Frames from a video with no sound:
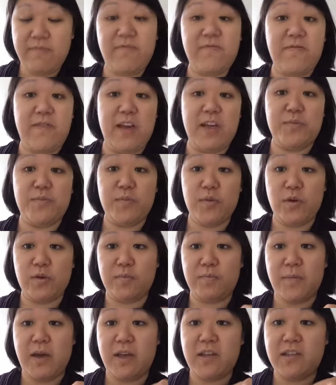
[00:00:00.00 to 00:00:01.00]

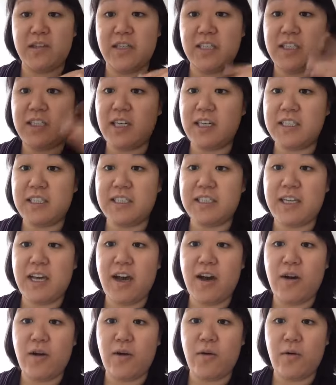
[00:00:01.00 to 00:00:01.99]
Facebook basically judges
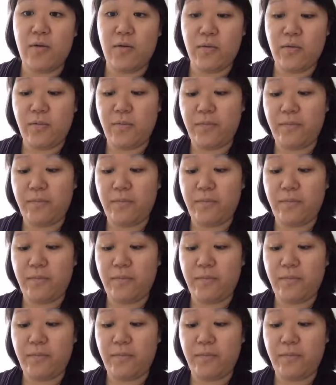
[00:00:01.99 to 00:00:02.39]
how